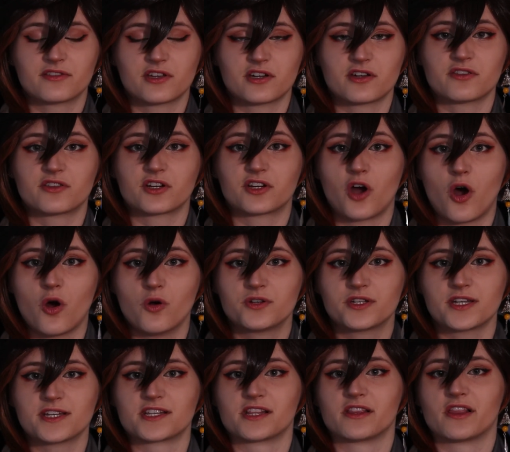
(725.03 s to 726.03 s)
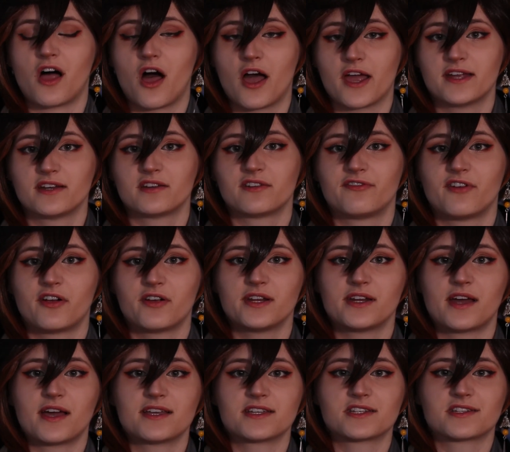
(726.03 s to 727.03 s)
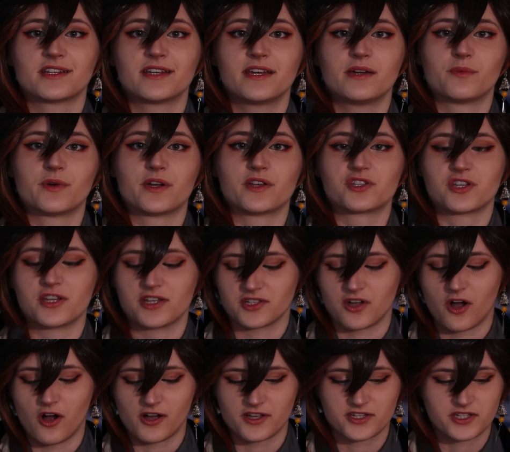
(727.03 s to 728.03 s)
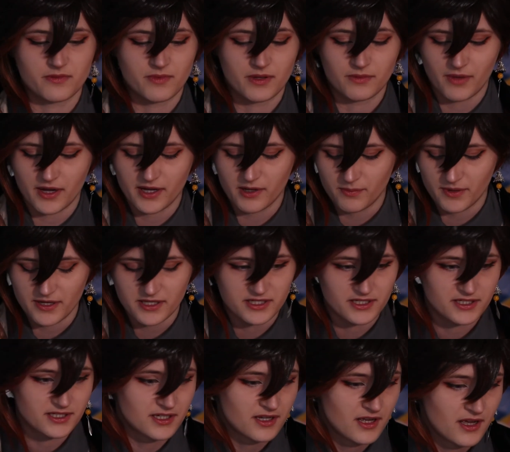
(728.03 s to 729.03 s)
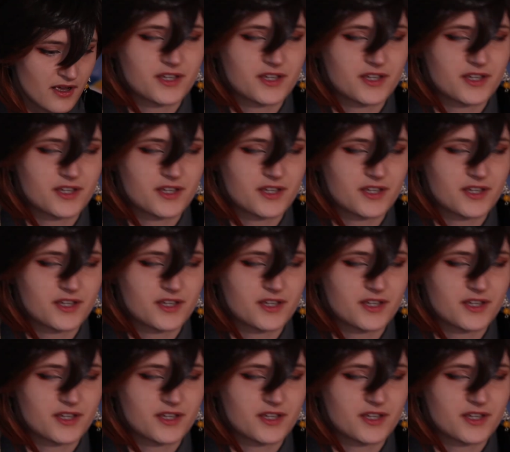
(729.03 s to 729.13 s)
the coat is lined very nicely, which is awesome in my opinion,